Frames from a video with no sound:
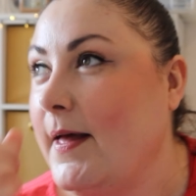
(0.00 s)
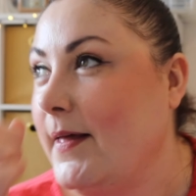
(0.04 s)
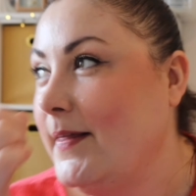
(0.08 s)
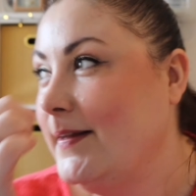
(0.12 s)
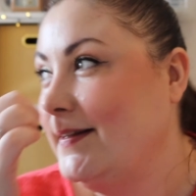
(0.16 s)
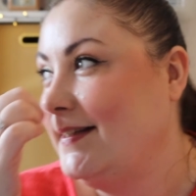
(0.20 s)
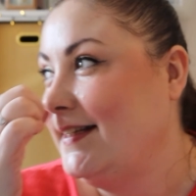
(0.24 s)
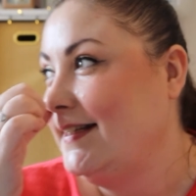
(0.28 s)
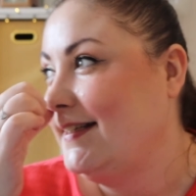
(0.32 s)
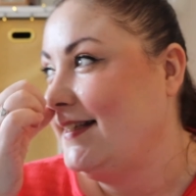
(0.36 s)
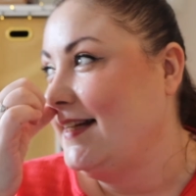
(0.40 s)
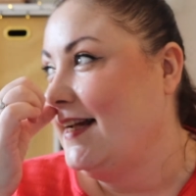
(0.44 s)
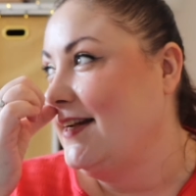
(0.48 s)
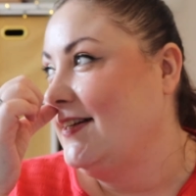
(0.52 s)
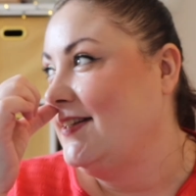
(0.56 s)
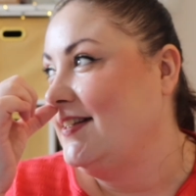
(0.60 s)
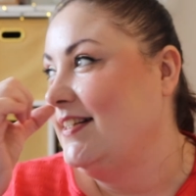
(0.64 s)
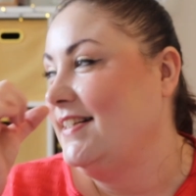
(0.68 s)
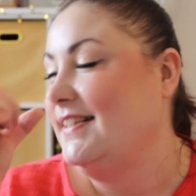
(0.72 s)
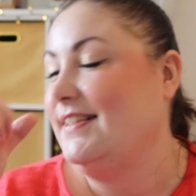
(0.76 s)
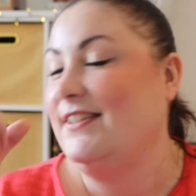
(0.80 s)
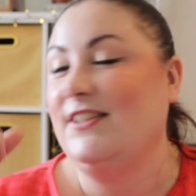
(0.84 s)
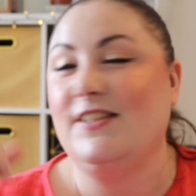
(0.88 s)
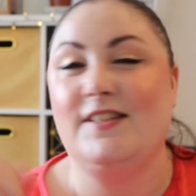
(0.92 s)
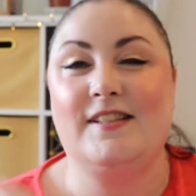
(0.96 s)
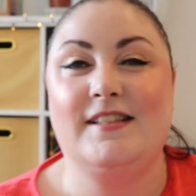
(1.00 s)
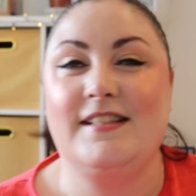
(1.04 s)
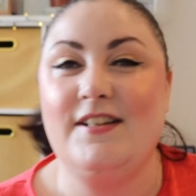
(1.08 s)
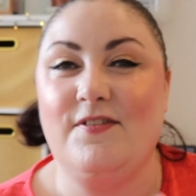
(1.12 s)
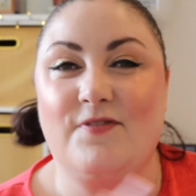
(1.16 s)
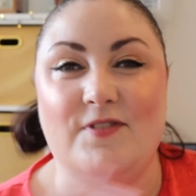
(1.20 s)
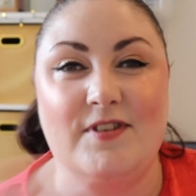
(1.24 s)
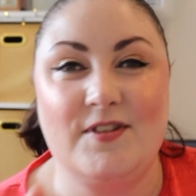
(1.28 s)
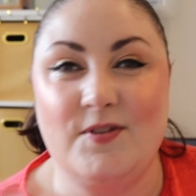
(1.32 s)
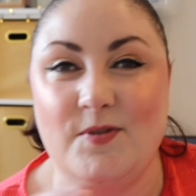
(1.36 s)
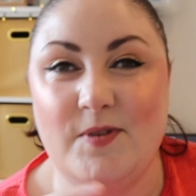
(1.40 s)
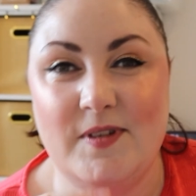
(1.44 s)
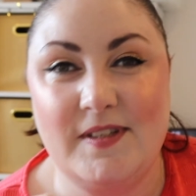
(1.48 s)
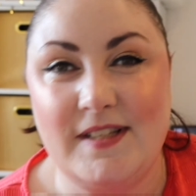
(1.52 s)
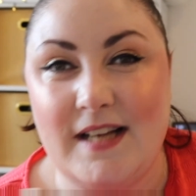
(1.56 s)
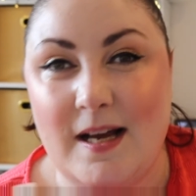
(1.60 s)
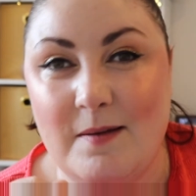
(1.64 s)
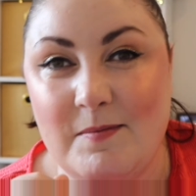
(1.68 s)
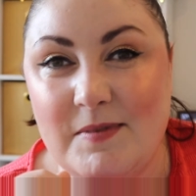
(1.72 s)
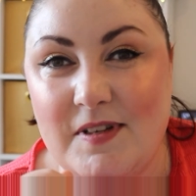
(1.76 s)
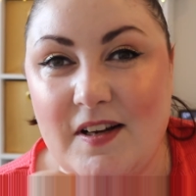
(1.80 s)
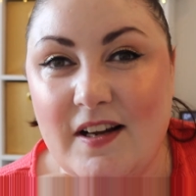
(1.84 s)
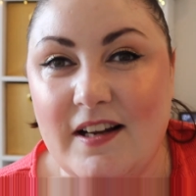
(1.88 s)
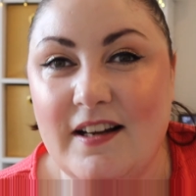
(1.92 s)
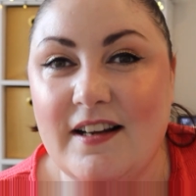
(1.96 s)
dissertation is just different to
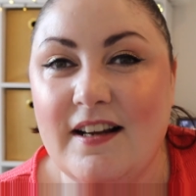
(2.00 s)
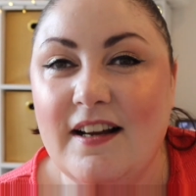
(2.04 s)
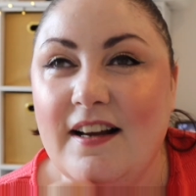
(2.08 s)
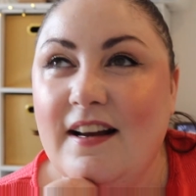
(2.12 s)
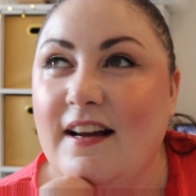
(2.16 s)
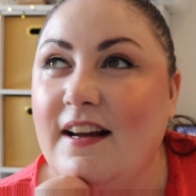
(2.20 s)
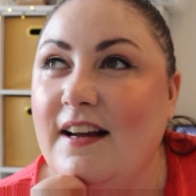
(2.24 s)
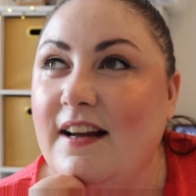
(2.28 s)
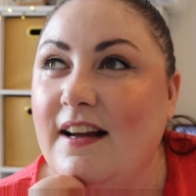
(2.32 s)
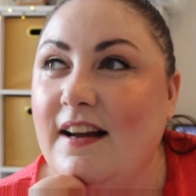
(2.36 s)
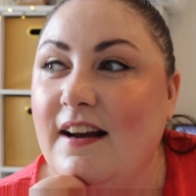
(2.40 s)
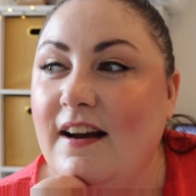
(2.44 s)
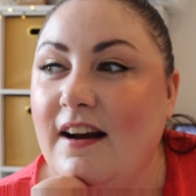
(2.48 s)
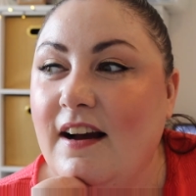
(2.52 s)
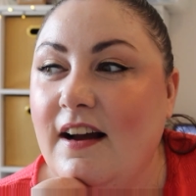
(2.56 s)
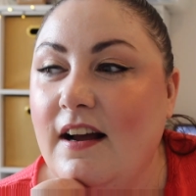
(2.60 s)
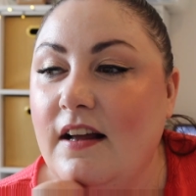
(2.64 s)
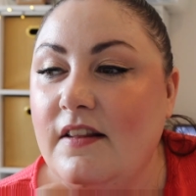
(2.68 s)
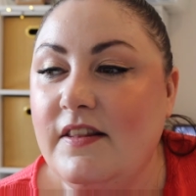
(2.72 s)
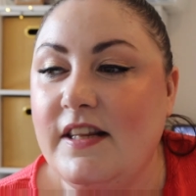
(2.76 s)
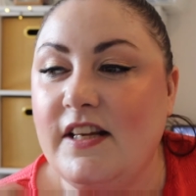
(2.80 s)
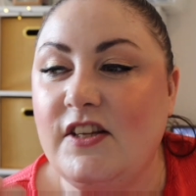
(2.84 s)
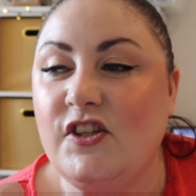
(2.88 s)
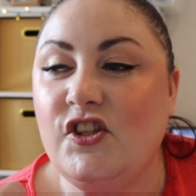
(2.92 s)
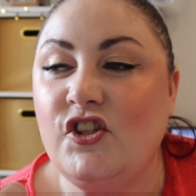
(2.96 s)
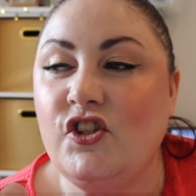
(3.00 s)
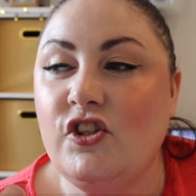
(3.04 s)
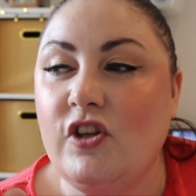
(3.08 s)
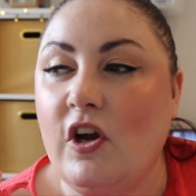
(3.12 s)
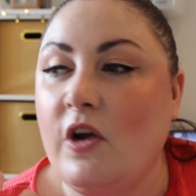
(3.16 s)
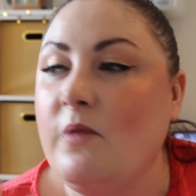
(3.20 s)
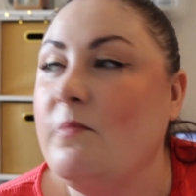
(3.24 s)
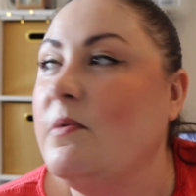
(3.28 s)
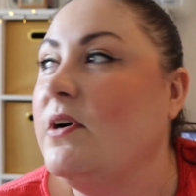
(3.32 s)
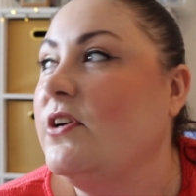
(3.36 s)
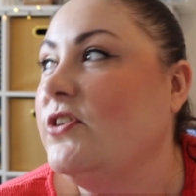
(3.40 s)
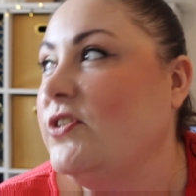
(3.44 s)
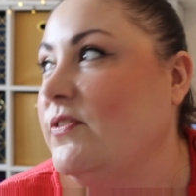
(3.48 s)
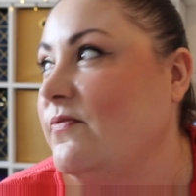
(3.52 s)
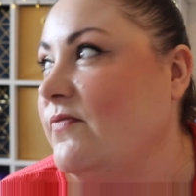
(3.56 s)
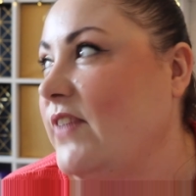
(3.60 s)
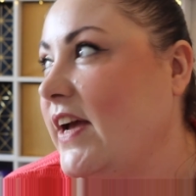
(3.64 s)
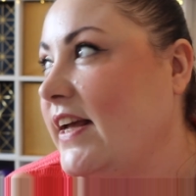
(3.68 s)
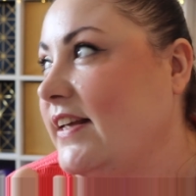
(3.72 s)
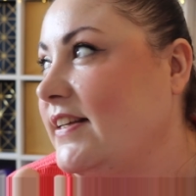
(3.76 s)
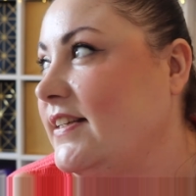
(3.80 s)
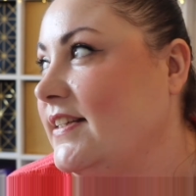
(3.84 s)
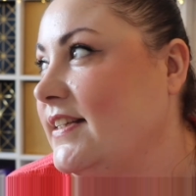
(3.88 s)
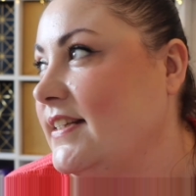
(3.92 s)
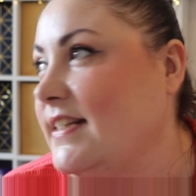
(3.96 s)
exams. Like, there's so much
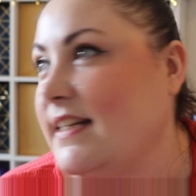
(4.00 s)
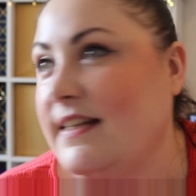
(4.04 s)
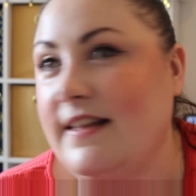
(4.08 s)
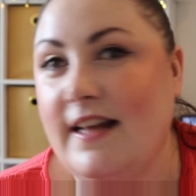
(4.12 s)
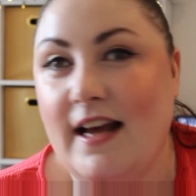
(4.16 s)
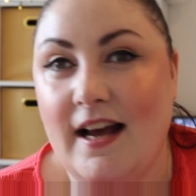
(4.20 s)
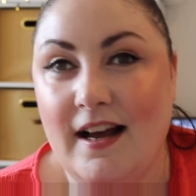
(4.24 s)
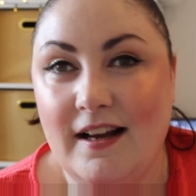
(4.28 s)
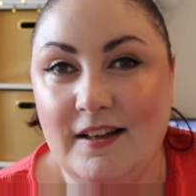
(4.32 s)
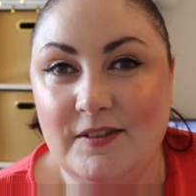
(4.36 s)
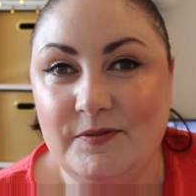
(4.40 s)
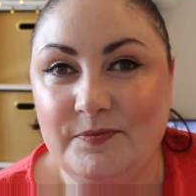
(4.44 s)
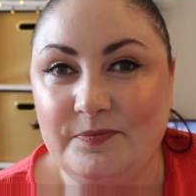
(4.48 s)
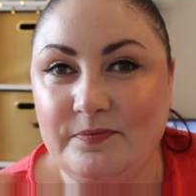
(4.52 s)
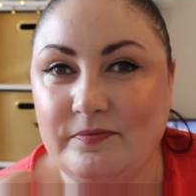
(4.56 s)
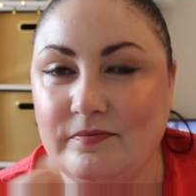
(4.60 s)
invested in that.